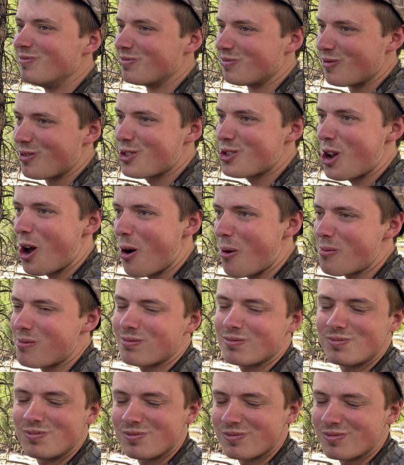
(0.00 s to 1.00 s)
So,
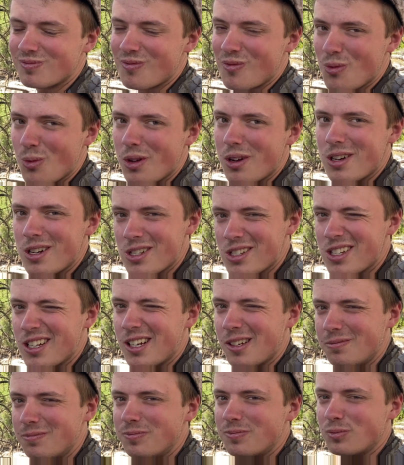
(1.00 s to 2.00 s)

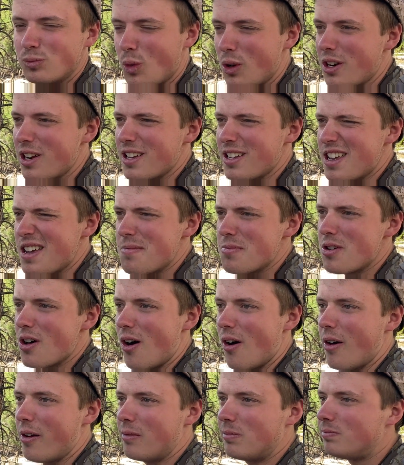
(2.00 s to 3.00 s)
we're gonna keep
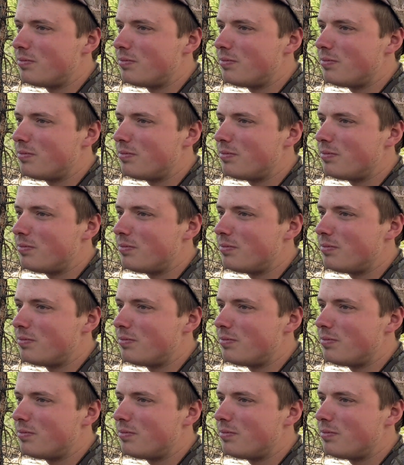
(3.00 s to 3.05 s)
going.